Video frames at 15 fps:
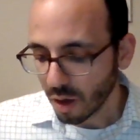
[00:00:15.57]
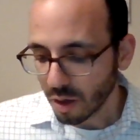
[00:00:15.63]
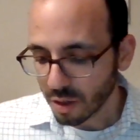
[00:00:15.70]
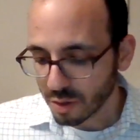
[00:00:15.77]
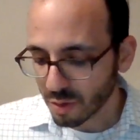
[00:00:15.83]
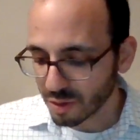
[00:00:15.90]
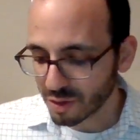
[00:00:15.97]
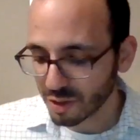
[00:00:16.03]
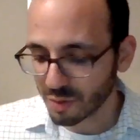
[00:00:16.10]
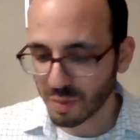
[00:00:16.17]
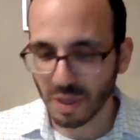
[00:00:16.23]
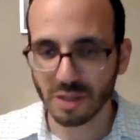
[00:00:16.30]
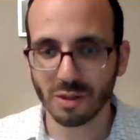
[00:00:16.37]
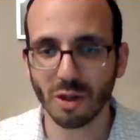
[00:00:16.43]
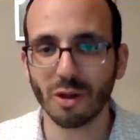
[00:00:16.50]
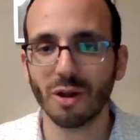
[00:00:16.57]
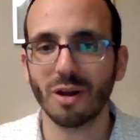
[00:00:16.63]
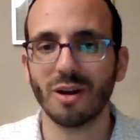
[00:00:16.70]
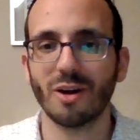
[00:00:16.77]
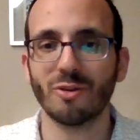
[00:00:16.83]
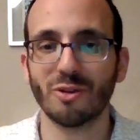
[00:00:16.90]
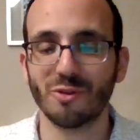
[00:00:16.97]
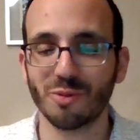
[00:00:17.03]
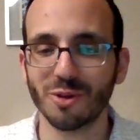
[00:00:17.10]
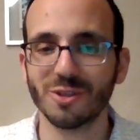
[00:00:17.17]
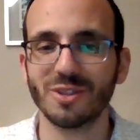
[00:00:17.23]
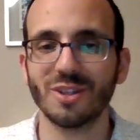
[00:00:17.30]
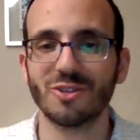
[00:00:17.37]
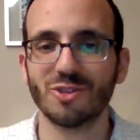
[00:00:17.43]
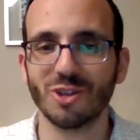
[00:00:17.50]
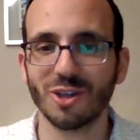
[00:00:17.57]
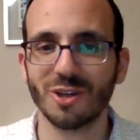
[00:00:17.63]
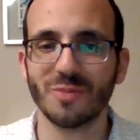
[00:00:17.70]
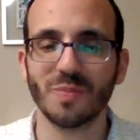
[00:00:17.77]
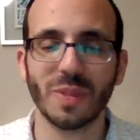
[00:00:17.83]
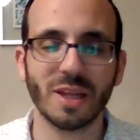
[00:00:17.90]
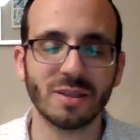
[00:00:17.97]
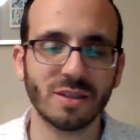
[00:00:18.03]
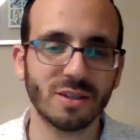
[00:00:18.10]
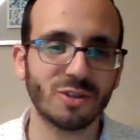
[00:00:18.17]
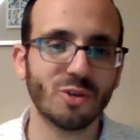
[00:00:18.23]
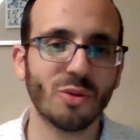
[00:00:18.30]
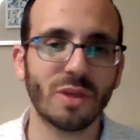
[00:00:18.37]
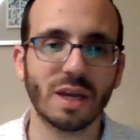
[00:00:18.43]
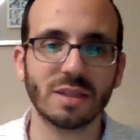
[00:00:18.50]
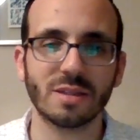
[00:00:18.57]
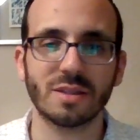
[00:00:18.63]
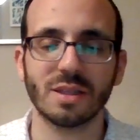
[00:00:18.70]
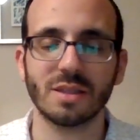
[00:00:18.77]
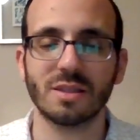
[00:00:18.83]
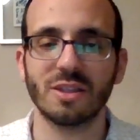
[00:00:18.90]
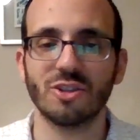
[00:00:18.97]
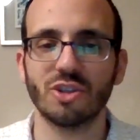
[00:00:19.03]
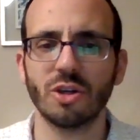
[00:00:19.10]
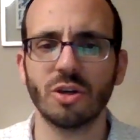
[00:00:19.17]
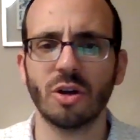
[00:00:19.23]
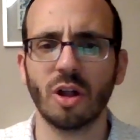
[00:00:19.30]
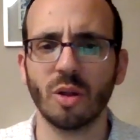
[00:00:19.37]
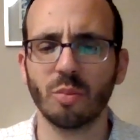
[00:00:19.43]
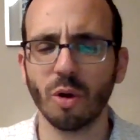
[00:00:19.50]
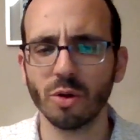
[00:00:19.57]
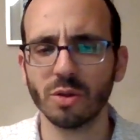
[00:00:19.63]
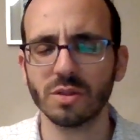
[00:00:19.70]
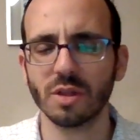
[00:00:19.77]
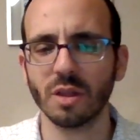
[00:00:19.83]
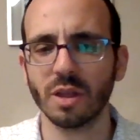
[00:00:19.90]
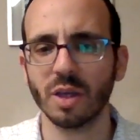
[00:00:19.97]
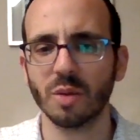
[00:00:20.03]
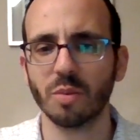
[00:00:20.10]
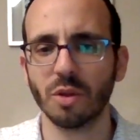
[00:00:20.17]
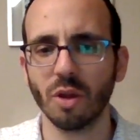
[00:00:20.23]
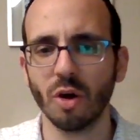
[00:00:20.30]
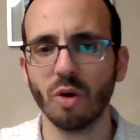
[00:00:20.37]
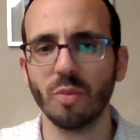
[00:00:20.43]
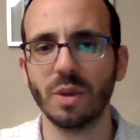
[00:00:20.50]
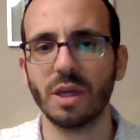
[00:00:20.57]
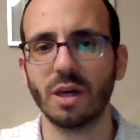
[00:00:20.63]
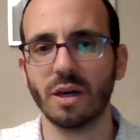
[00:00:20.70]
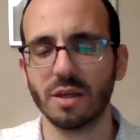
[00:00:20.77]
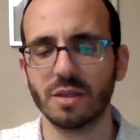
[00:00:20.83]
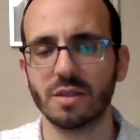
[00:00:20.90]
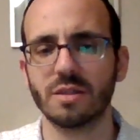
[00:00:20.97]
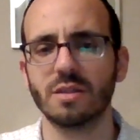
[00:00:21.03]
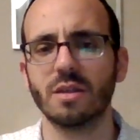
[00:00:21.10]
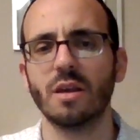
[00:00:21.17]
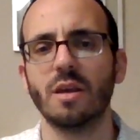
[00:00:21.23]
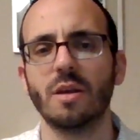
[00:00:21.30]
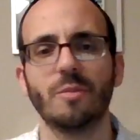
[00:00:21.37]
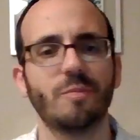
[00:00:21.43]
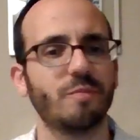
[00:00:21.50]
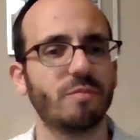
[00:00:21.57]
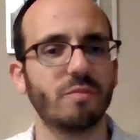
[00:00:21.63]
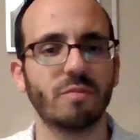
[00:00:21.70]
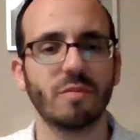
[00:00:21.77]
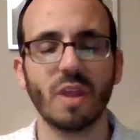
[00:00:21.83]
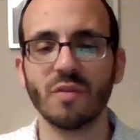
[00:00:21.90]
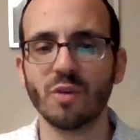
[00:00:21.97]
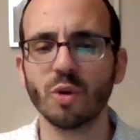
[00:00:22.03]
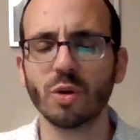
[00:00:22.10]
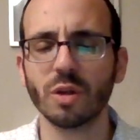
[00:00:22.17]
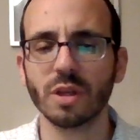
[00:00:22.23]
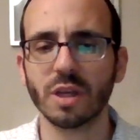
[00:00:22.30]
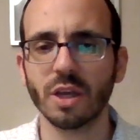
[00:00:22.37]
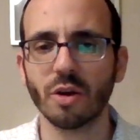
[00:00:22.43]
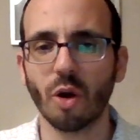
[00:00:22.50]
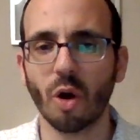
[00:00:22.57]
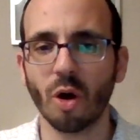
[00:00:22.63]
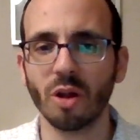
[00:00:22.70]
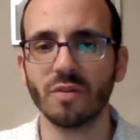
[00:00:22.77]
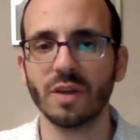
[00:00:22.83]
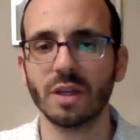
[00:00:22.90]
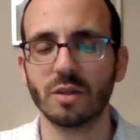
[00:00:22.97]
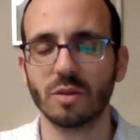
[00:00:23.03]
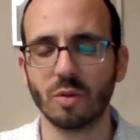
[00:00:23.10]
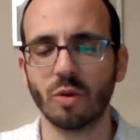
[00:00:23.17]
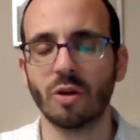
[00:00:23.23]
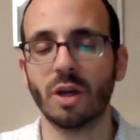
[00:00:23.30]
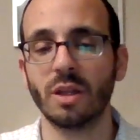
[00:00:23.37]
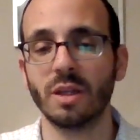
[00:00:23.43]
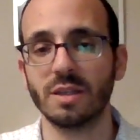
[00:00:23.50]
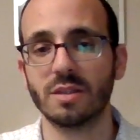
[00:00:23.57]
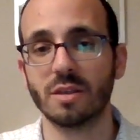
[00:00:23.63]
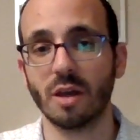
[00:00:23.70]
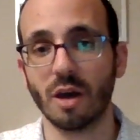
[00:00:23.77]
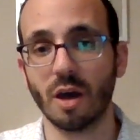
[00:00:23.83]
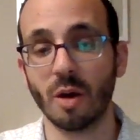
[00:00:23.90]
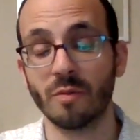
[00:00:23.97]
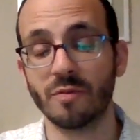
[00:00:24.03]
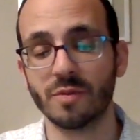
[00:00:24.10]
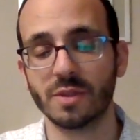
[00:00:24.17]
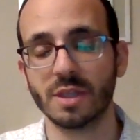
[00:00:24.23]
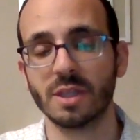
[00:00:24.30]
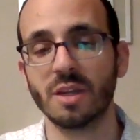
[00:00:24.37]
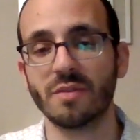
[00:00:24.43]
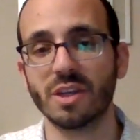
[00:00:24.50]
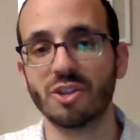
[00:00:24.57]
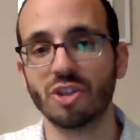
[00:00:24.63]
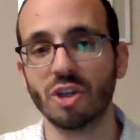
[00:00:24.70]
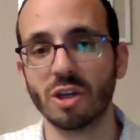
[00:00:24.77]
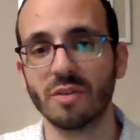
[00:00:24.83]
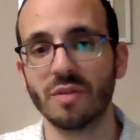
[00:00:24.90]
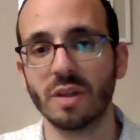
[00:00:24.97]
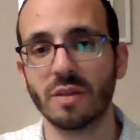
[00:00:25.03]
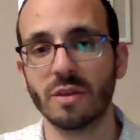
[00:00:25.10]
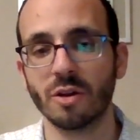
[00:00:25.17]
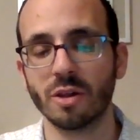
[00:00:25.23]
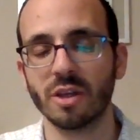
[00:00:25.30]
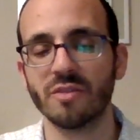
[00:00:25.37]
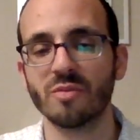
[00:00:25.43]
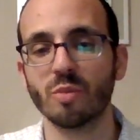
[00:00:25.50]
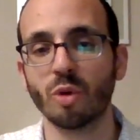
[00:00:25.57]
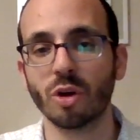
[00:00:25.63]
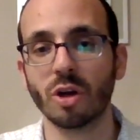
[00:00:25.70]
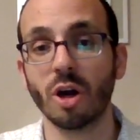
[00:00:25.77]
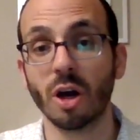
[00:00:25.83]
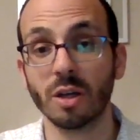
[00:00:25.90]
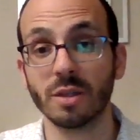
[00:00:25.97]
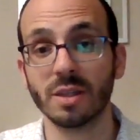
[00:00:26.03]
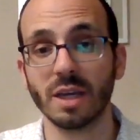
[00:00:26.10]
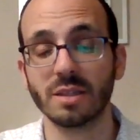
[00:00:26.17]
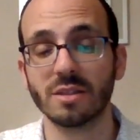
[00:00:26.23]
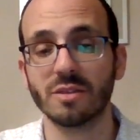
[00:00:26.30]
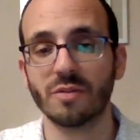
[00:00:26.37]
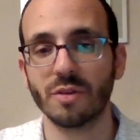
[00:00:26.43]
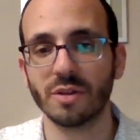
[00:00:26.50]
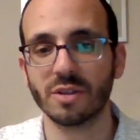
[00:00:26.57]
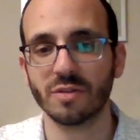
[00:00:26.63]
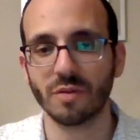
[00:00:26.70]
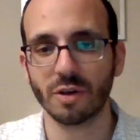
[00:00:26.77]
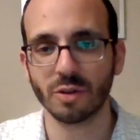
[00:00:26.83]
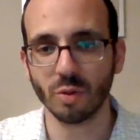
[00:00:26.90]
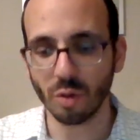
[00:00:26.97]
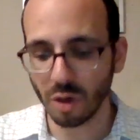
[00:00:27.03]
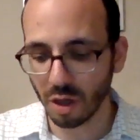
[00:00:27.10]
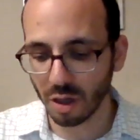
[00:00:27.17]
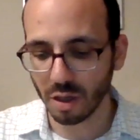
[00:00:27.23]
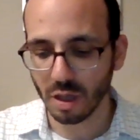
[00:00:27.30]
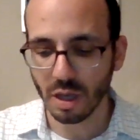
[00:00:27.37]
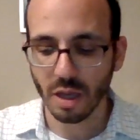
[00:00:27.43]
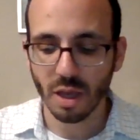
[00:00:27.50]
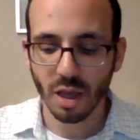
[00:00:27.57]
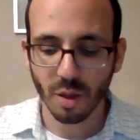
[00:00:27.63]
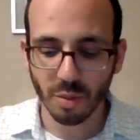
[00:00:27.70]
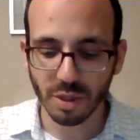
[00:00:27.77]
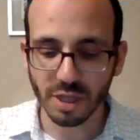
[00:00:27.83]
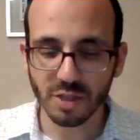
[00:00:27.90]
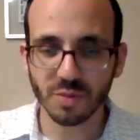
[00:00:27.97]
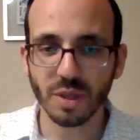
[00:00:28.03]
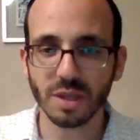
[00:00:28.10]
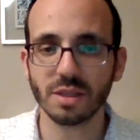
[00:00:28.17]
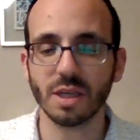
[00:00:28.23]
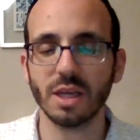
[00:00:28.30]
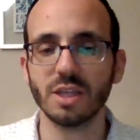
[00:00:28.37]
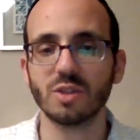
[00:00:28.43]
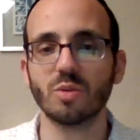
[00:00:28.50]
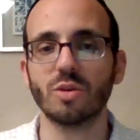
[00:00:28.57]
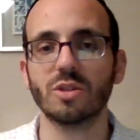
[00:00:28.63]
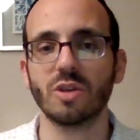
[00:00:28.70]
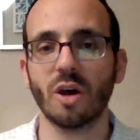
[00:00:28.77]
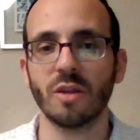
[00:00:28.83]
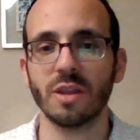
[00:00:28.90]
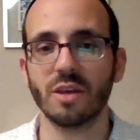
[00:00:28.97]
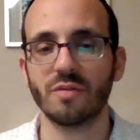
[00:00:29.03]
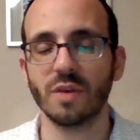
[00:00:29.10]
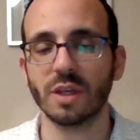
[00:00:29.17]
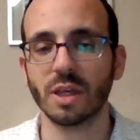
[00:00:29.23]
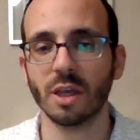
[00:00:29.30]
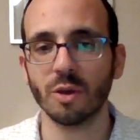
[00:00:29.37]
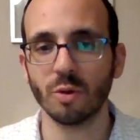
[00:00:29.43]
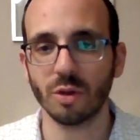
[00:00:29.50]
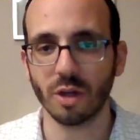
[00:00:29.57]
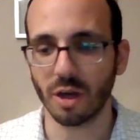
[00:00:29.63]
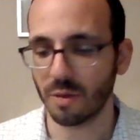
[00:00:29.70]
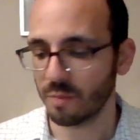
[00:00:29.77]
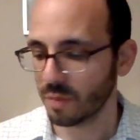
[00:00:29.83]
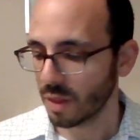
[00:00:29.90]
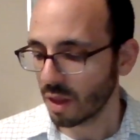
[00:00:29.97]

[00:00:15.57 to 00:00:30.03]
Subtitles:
So this is based on Rav Bernstein's shiur. It's his 2016 shiur. I'll post the link below because if you could hear all of it, or at least a significant chunk of it, that'll give more context for this Torah. But he's basing his words on the Afike Yehuda.